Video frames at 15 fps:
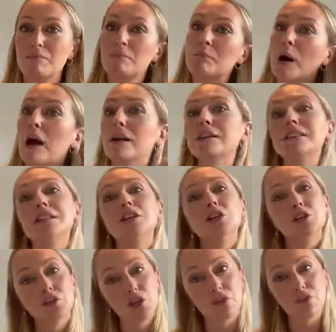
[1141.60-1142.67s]
But
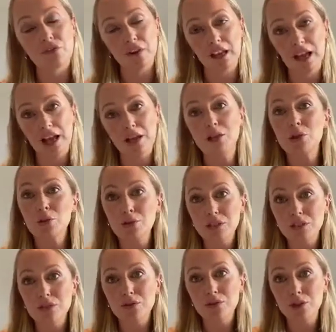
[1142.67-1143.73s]
don't forget, you
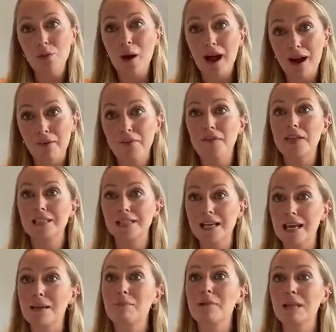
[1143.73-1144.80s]
still do have the
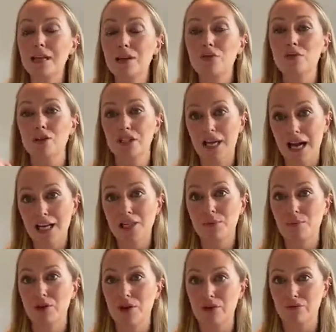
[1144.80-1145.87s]
same need for
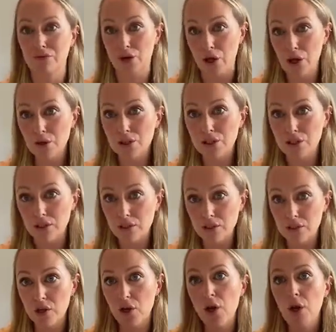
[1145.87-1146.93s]
attachment and for
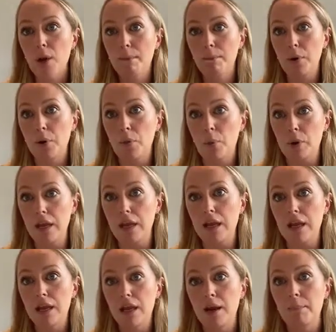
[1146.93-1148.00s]
closeness, but
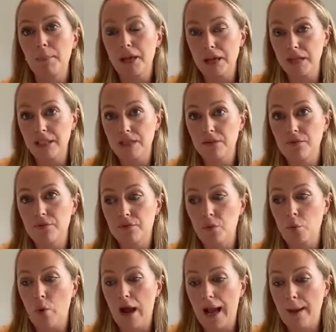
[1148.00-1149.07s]
because of
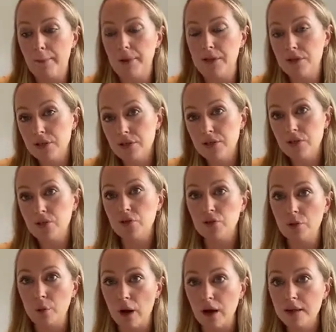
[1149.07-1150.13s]
what happened
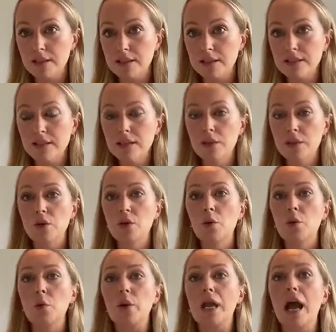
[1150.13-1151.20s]
to us,
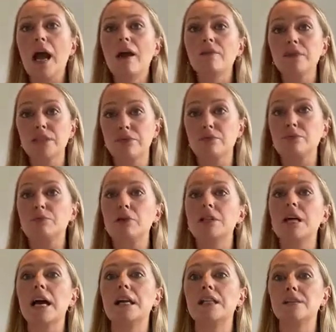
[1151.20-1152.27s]
we have different
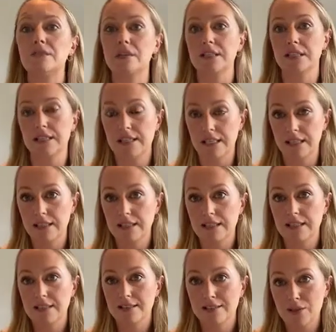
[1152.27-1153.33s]
protective
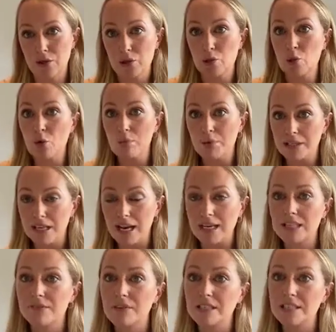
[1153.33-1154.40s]
instincts. So your
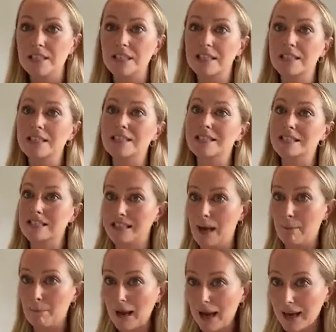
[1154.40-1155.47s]
protective instinct is to
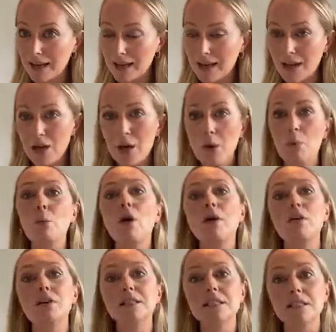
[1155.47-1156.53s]
step back,
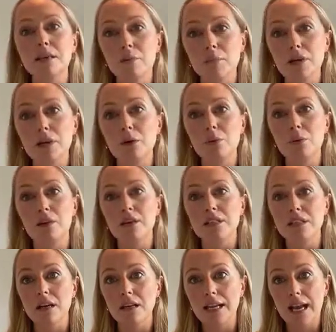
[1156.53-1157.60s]
whereas somebody with a
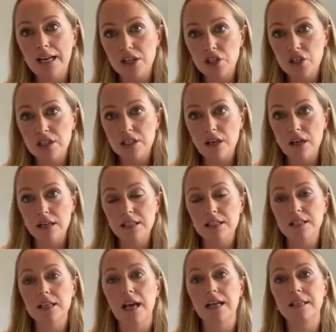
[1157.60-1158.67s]
slightly anxious side
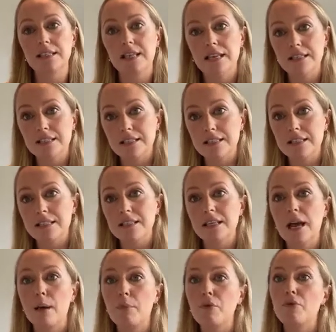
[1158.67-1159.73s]
tends to
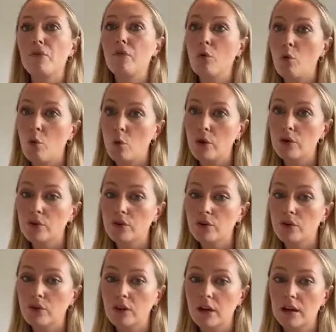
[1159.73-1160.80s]
step forward,
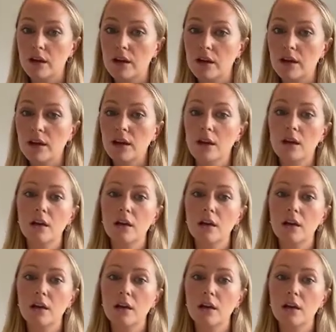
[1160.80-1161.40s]
okay?